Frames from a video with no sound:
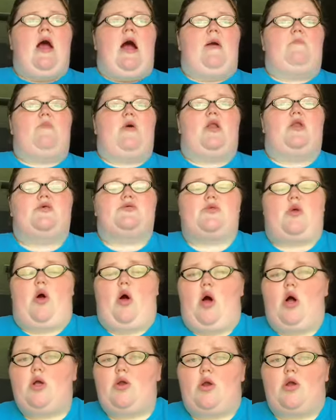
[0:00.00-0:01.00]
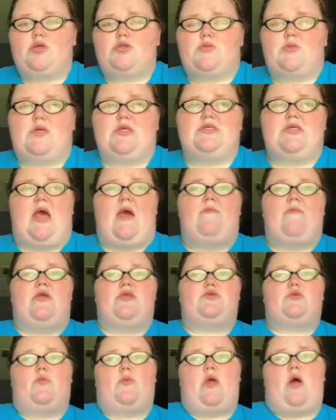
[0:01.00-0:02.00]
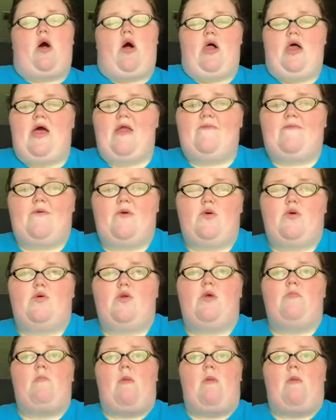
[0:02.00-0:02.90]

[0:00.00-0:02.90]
I bought us all groceries, I made sure we all had food,